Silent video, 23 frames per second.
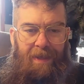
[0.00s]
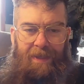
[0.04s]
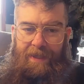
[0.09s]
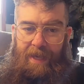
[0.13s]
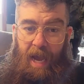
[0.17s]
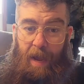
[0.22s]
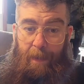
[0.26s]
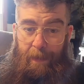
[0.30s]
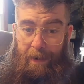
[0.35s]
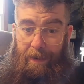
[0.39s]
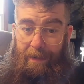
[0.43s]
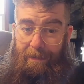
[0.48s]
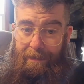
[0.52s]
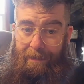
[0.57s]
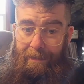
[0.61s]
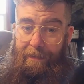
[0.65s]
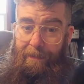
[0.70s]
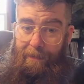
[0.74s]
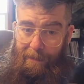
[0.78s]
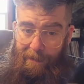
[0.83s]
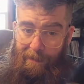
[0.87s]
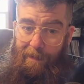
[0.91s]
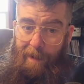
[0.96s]
Simon,
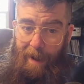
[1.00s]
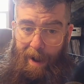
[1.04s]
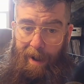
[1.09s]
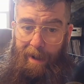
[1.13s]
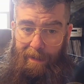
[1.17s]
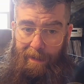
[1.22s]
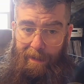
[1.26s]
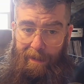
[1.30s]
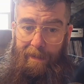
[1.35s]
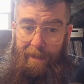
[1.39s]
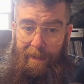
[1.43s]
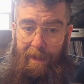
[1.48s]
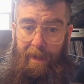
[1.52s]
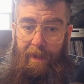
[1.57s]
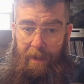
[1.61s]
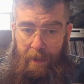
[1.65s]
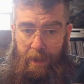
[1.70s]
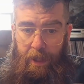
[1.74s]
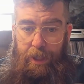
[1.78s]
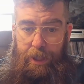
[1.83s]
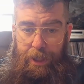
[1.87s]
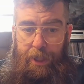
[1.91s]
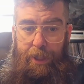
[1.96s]
right?
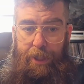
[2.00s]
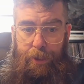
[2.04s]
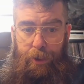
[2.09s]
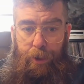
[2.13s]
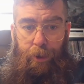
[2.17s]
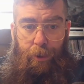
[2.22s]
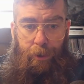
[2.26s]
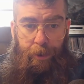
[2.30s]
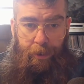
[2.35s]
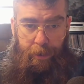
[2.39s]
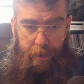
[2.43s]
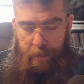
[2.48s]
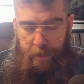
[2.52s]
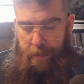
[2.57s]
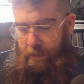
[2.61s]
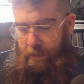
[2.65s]
This is good.